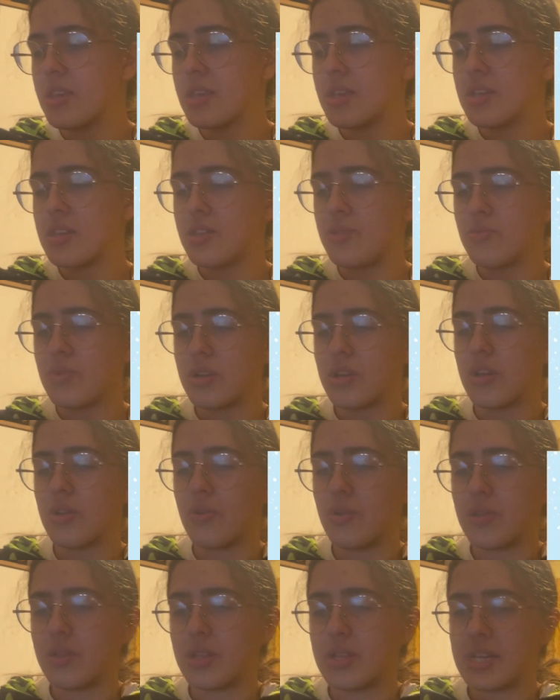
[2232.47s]
You Want to Go
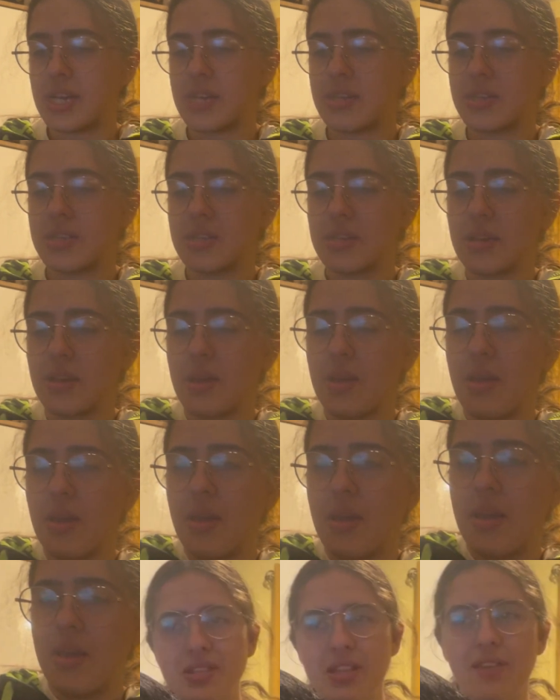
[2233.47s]
on the Desk,
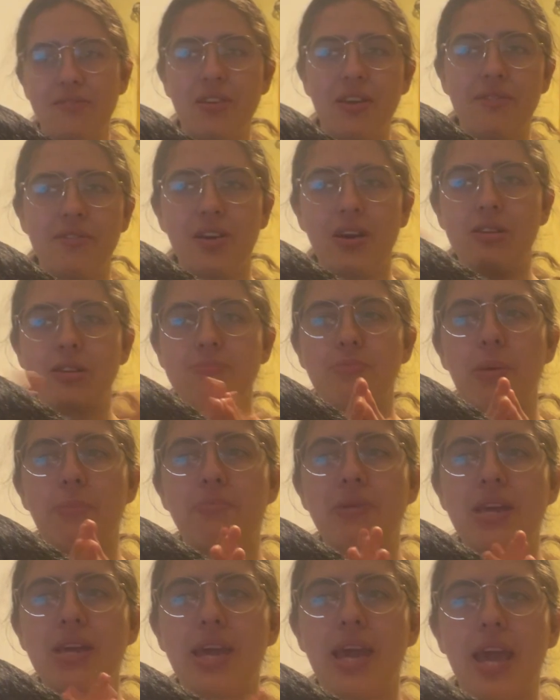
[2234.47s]
Love Like Flowers by
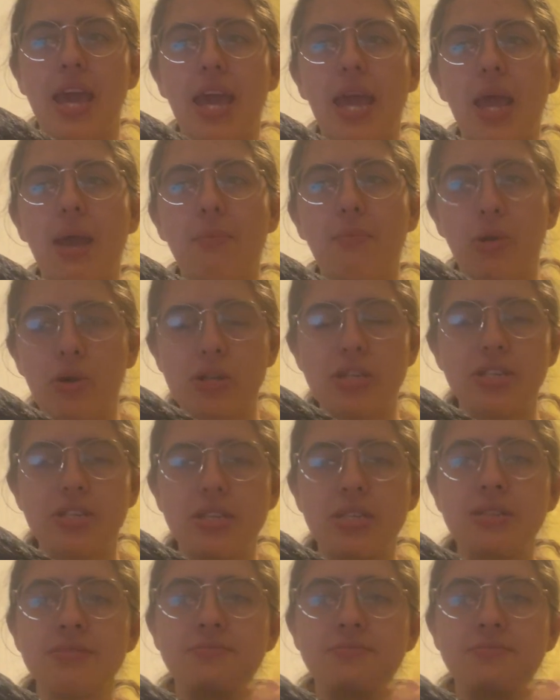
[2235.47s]
BK Borson.